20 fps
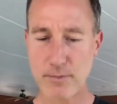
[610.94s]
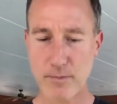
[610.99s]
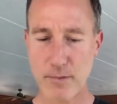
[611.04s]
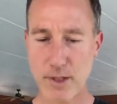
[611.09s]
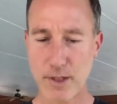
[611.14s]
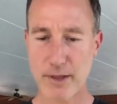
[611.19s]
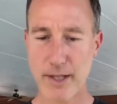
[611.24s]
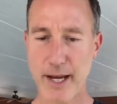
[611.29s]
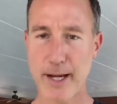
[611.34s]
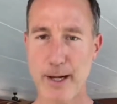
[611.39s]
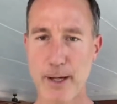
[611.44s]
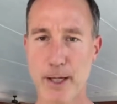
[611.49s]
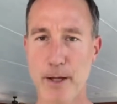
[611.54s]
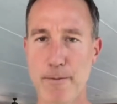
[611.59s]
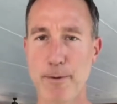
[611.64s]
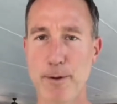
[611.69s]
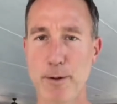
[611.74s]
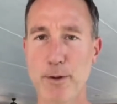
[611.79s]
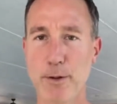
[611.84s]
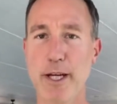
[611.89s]
that
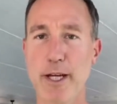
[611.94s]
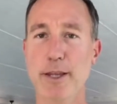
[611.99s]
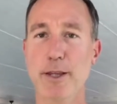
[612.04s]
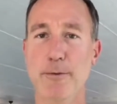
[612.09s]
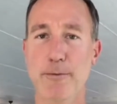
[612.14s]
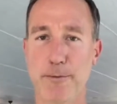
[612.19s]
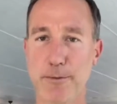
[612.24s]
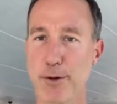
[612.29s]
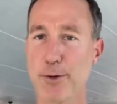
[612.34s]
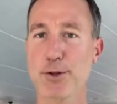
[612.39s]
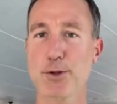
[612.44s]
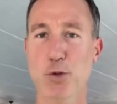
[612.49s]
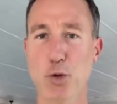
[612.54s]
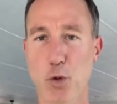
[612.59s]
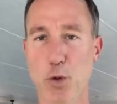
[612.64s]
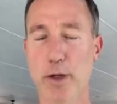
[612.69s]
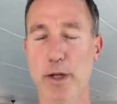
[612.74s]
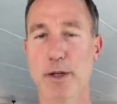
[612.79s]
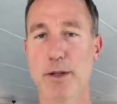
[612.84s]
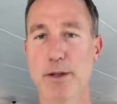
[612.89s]
if you look at the first
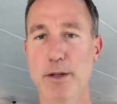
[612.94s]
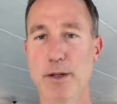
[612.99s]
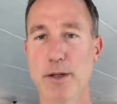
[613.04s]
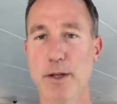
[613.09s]
story